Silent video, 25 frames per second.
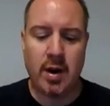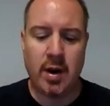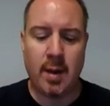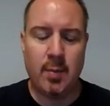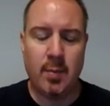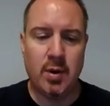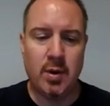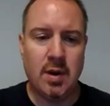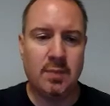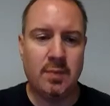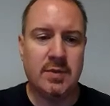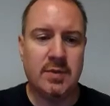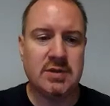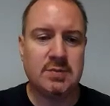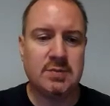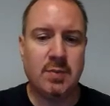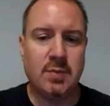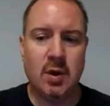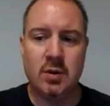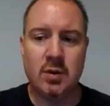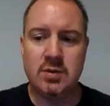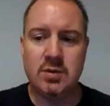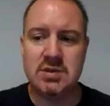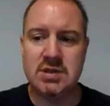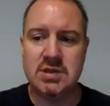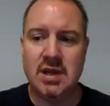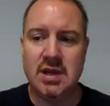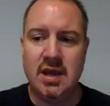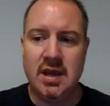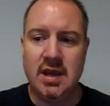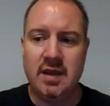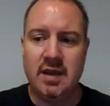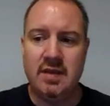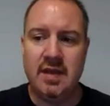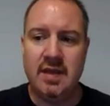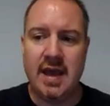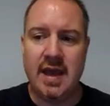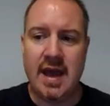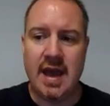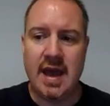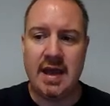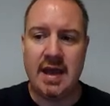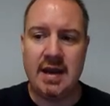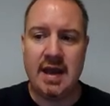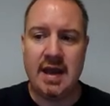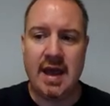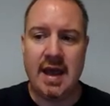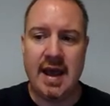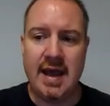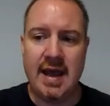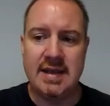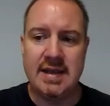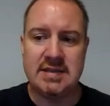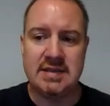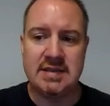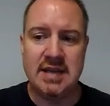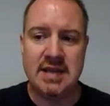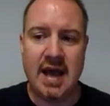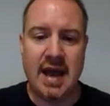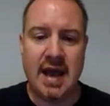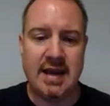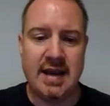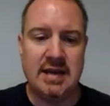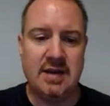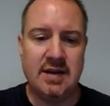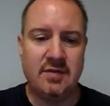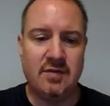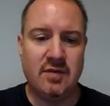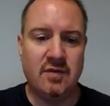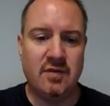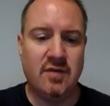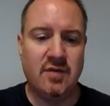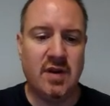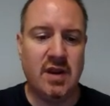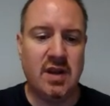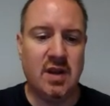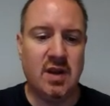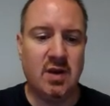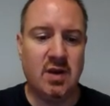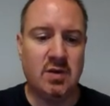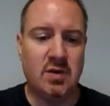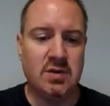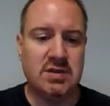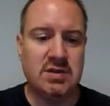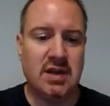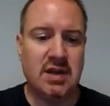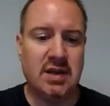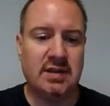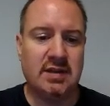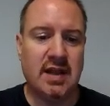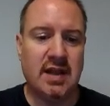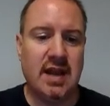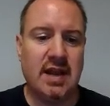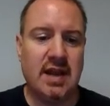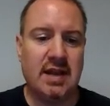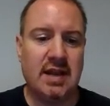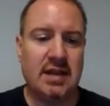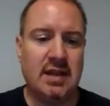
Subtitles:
I put up this post that has 9 different videos in it that